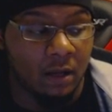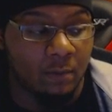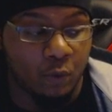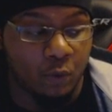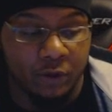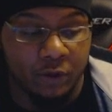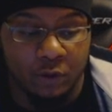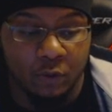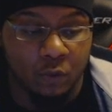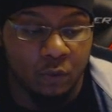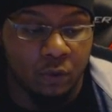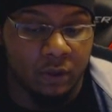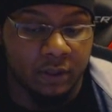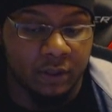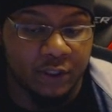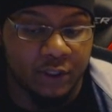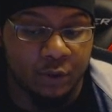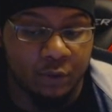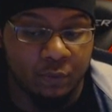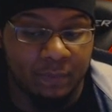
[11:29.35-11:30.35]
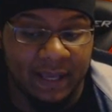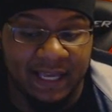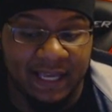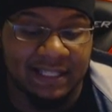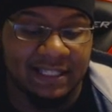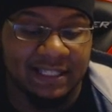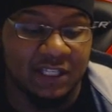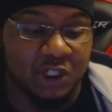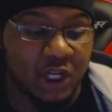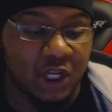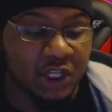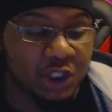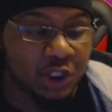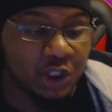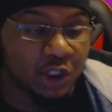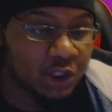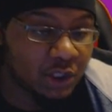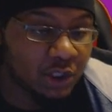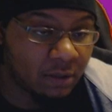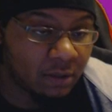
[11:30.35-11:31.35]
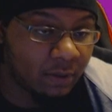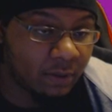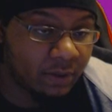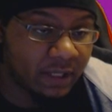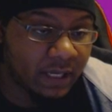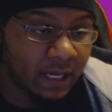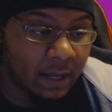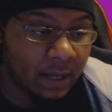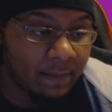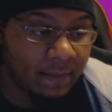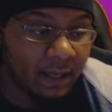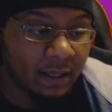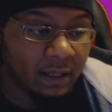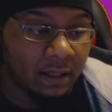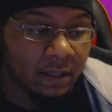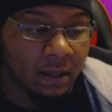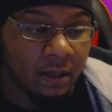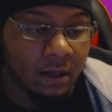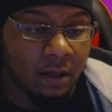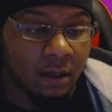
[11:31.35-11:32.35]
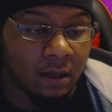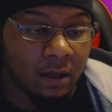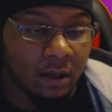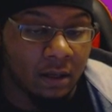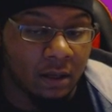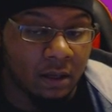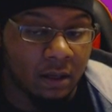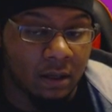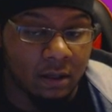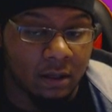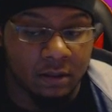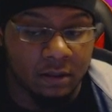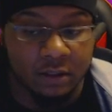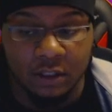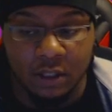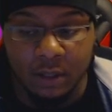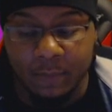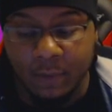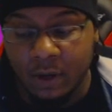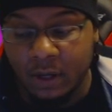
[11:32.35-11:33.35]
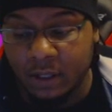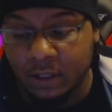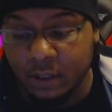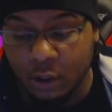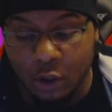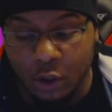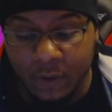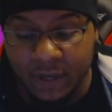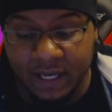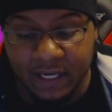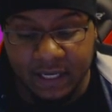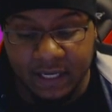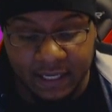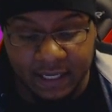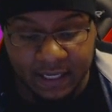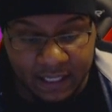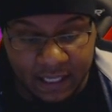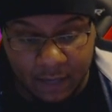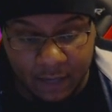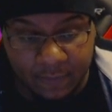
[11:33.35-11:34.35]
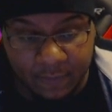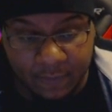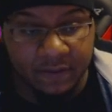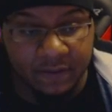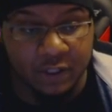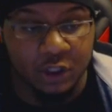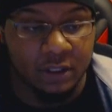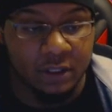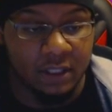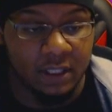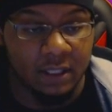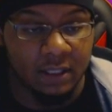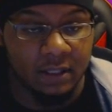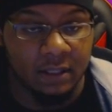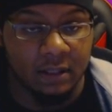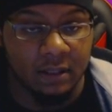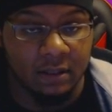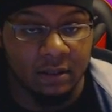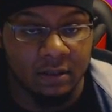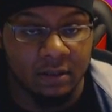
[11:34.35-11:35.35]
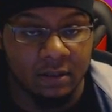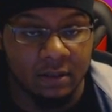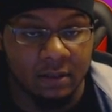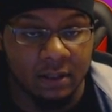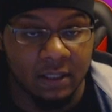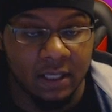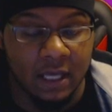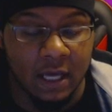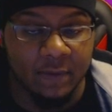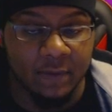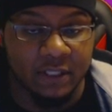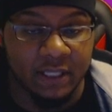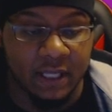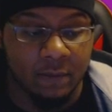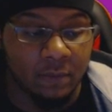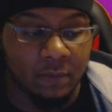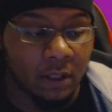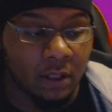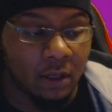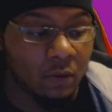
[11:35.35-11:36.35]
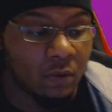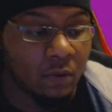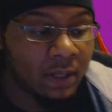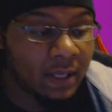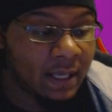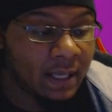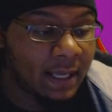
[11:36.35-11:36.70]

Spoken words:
or you want to make suggestions to the build that I make, go ahead and comment in the comments down below.